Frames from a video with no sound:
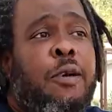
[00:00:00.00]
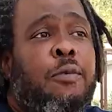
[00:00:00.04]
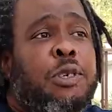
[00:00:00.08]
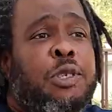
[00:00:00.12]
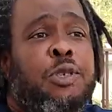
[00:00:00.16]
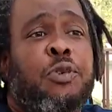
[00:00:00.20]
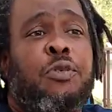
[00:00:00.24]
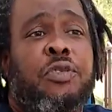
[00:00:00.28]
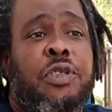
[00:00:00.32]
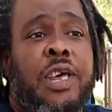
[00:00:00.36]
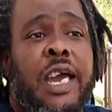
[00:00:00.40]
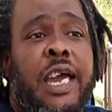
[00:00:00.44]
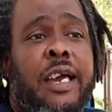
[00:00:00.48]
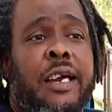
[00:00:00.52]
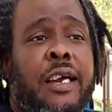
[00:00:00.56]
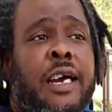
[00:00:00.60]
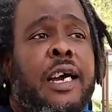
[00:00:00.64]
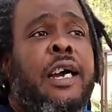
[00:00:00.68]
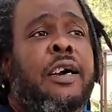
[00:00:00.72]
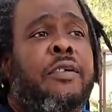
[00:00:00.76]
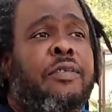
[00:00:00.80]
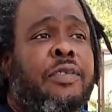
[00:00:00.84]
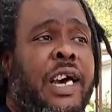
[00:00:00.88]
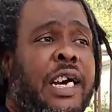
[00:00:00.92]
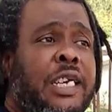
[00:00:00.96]
what you think,
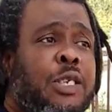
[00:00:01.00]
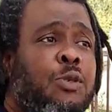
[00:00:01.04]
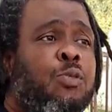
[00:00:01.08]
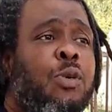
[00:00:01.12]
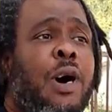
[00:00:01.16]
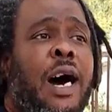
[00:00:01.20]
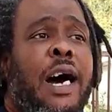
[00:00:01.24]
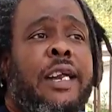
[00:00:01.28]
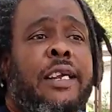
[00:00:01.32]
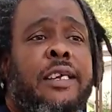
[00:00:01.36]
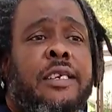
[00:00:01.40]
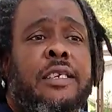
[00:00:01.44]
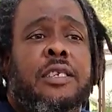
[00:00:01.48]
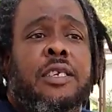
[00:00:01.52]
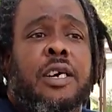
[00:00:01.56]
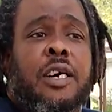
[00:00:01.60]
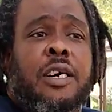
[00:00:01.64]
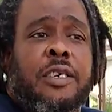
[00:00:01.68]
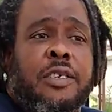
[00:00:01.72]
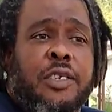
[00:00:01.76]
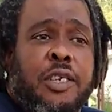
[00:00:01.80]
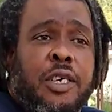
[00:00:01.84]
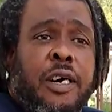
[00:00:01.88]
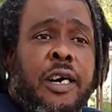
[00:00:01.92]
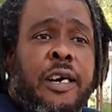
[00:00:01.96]
that's why
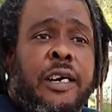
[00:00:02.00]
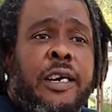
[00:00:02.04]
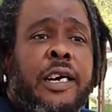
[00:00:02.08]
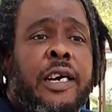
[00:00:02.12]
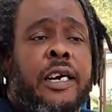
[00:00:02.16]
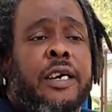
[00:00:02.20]
the